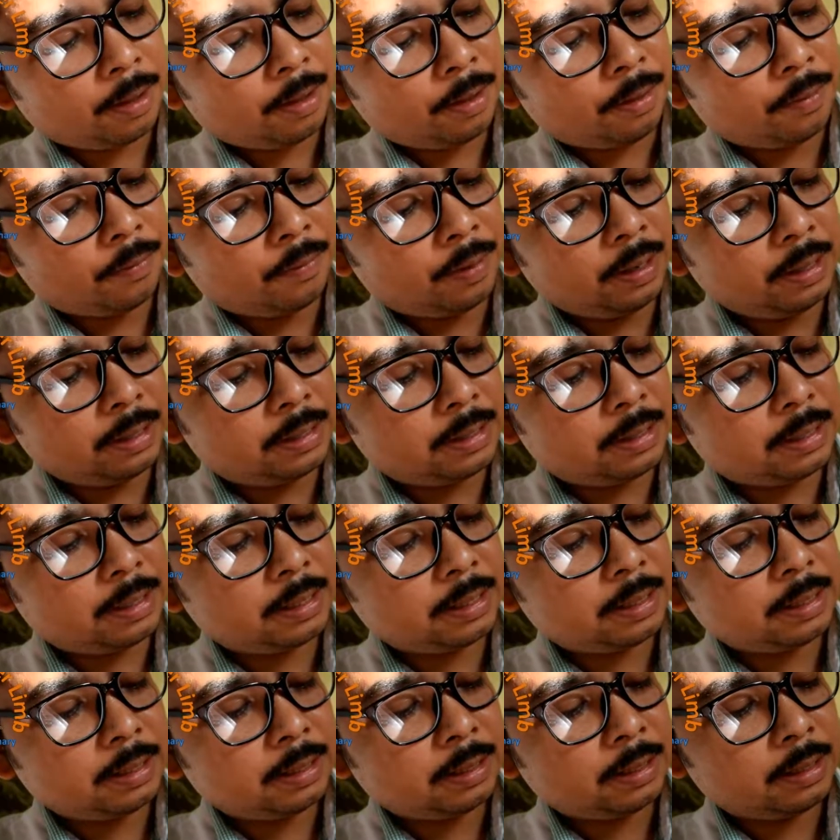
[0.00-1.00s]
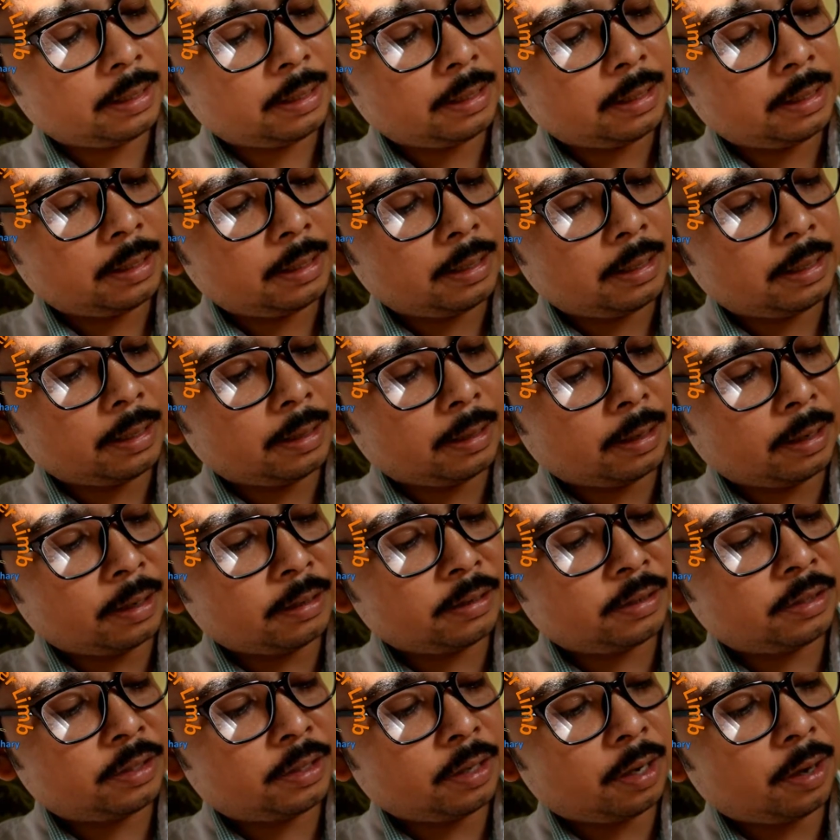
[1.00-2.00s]
which
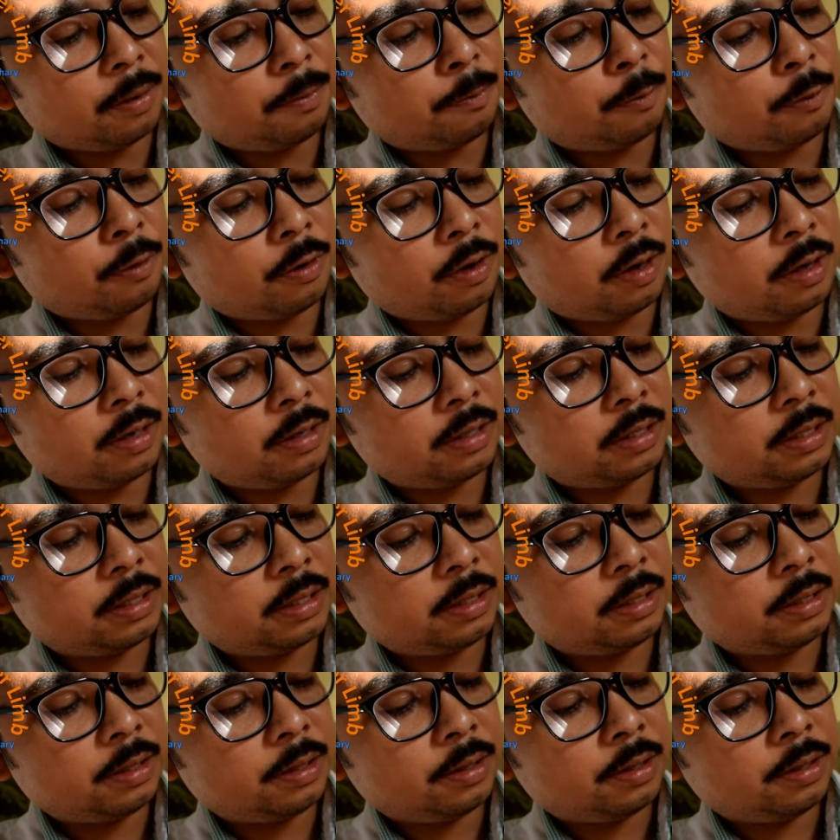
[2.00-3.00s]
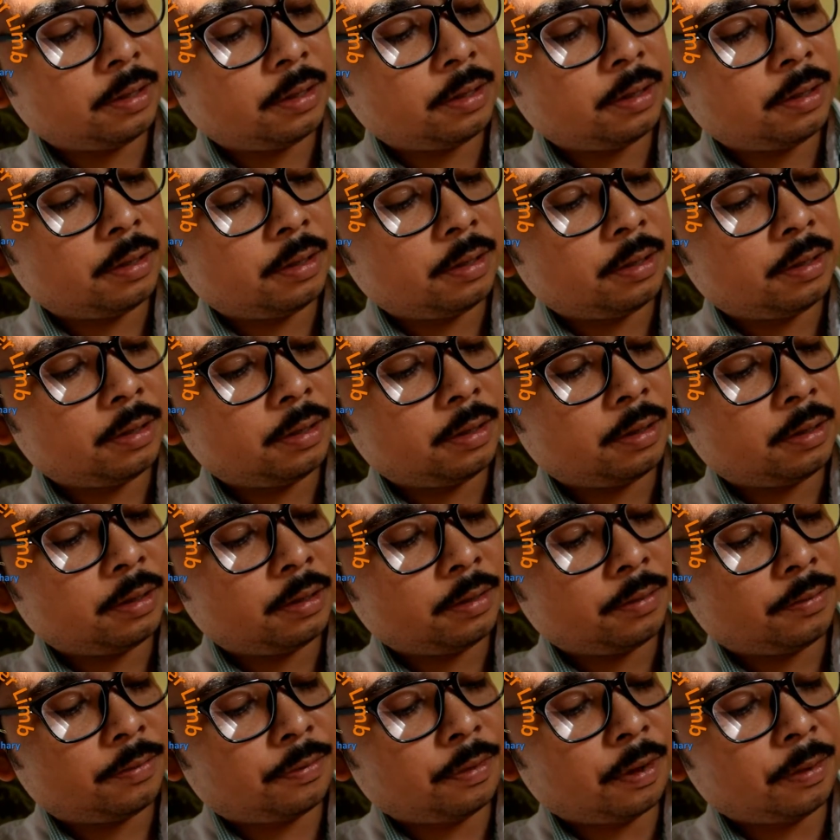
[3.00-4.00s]
runs upwards
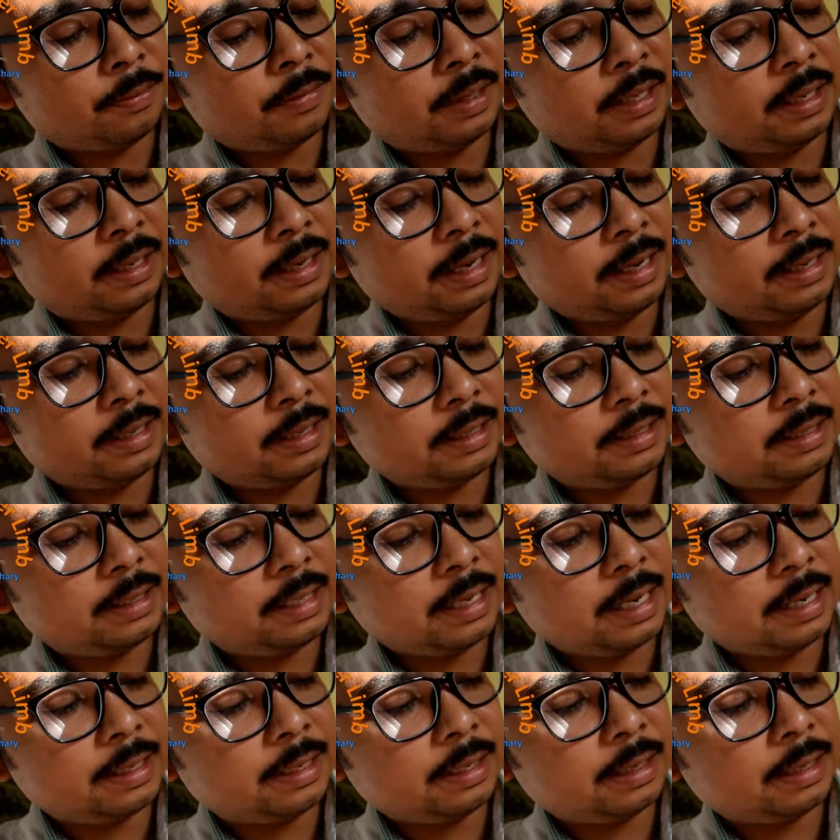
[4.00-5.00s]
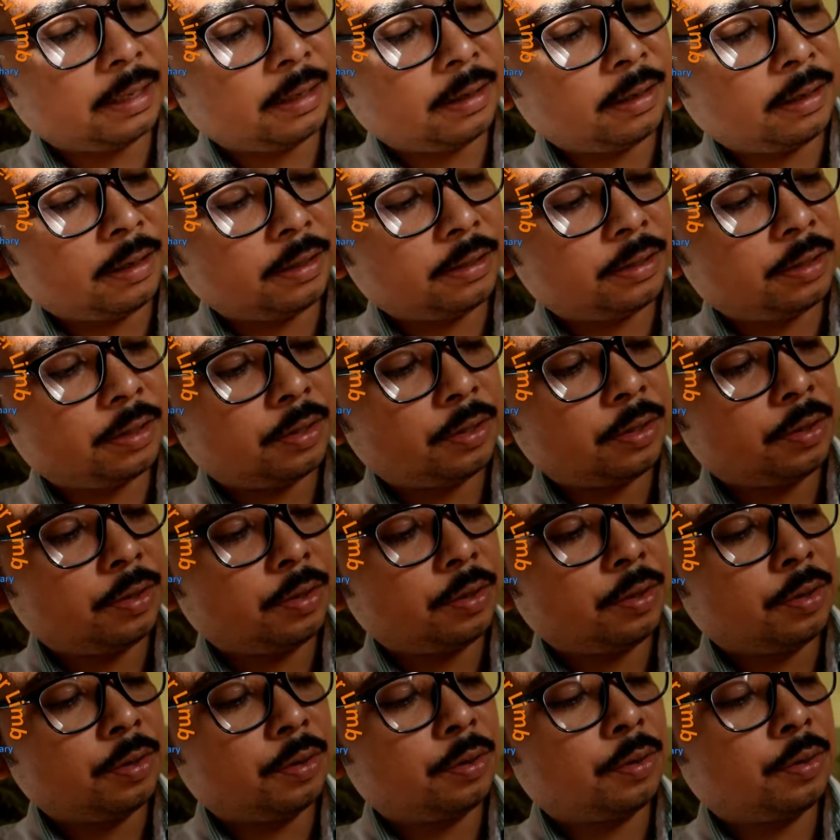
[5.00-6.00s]
from the greater sciatic notch
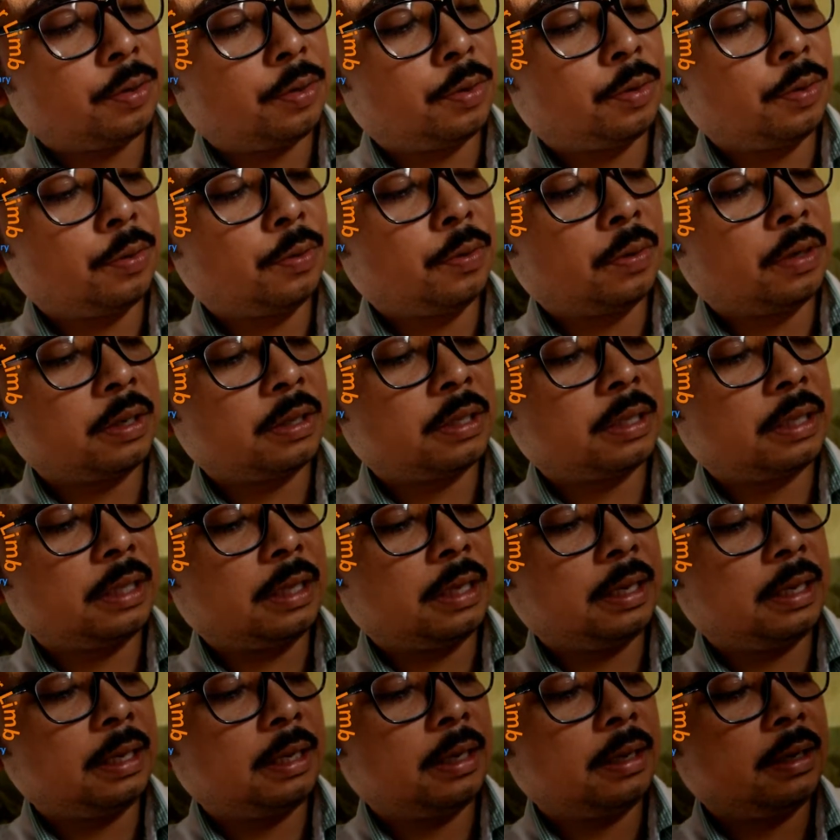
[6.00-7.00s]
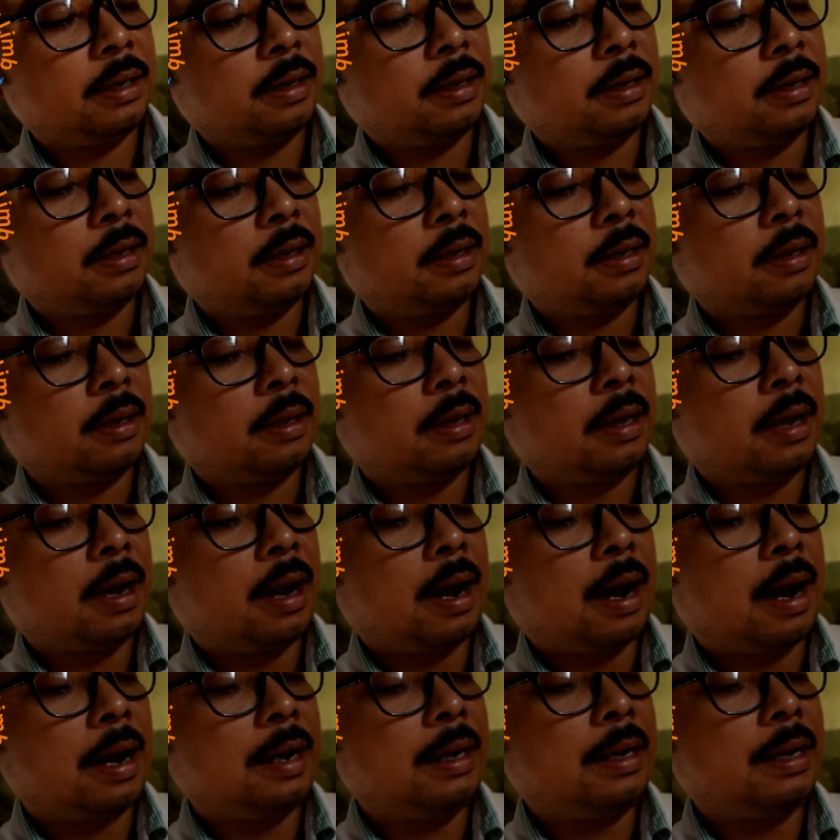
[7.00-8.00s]
towards the
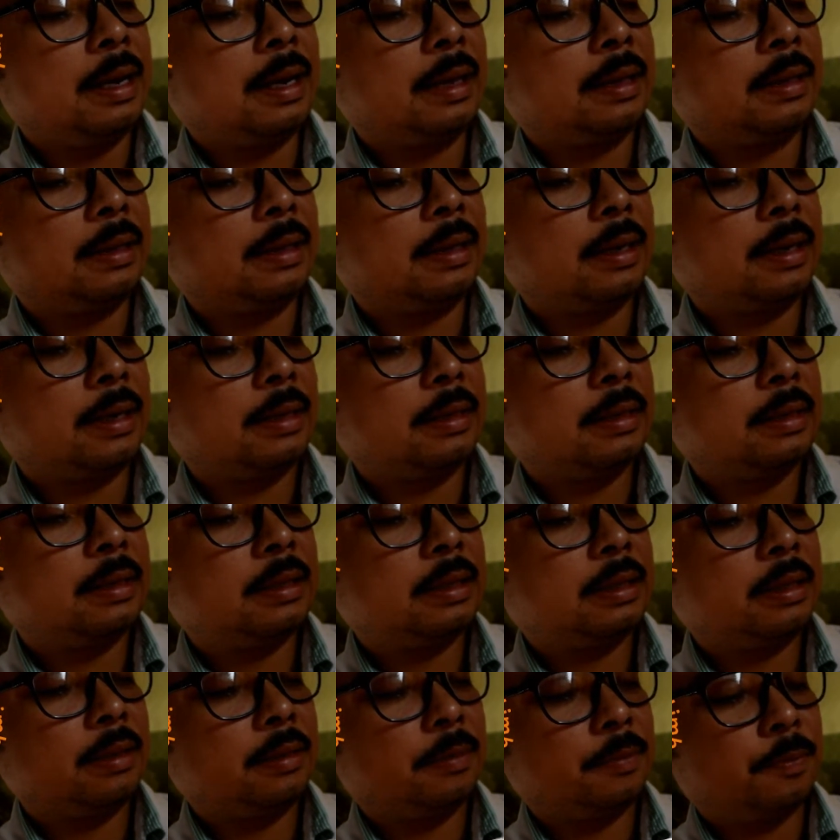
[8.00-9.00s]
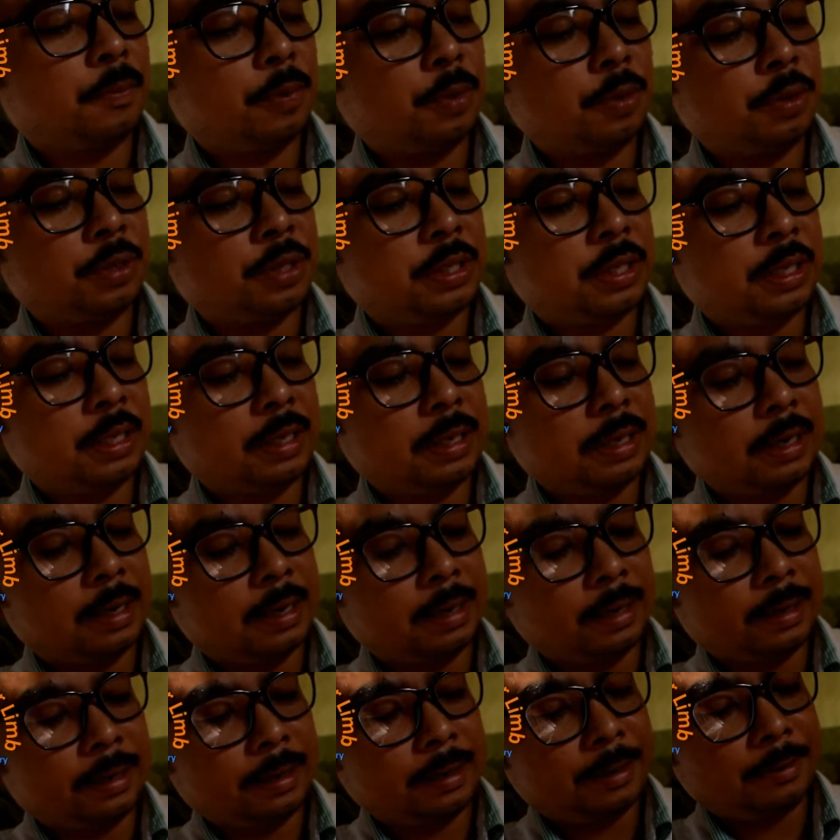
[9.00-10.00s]
iliac crest
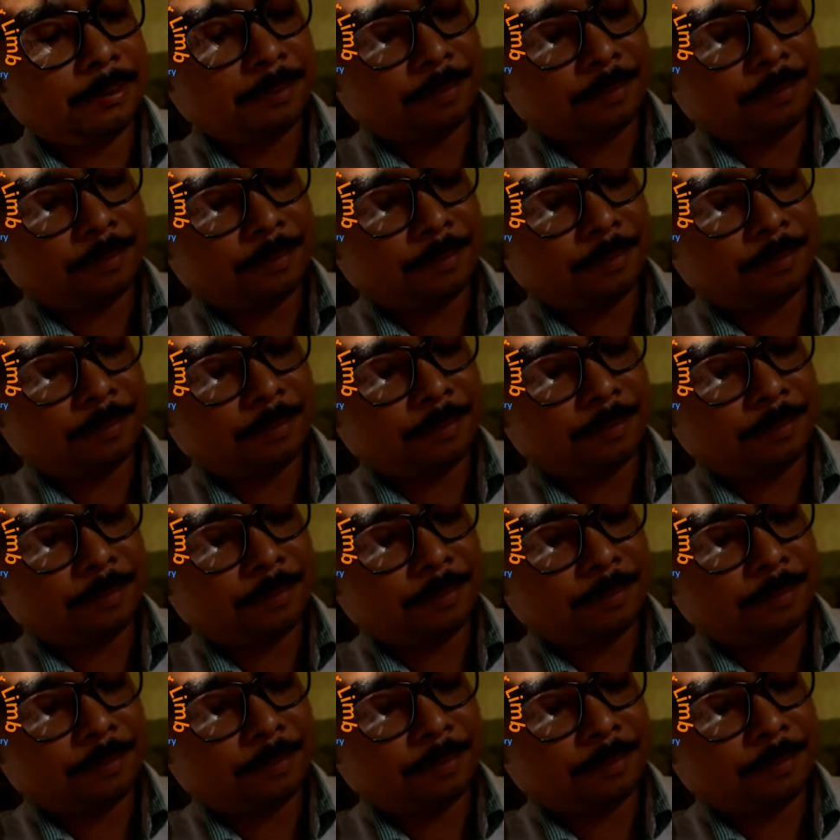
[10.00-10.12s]
posteriorly,